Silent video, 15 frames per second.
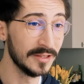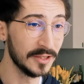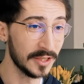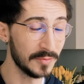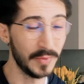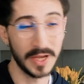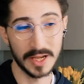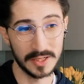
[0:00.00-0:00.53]

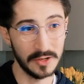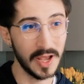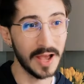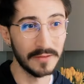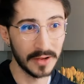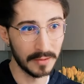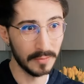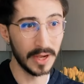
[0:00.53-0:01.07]
Just because you
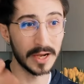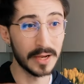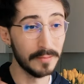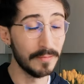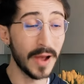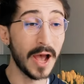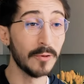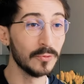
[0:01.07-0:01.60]
have com a
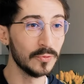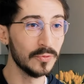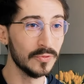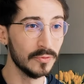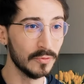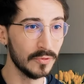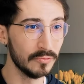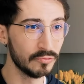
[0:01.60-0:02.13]
compound
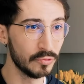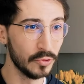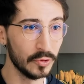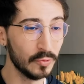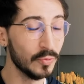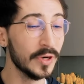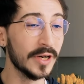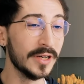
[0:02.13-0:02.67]

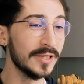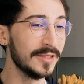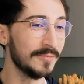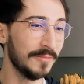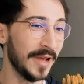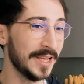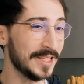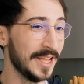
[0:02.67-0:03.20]
root word
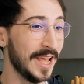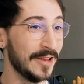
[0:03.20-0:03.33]
based,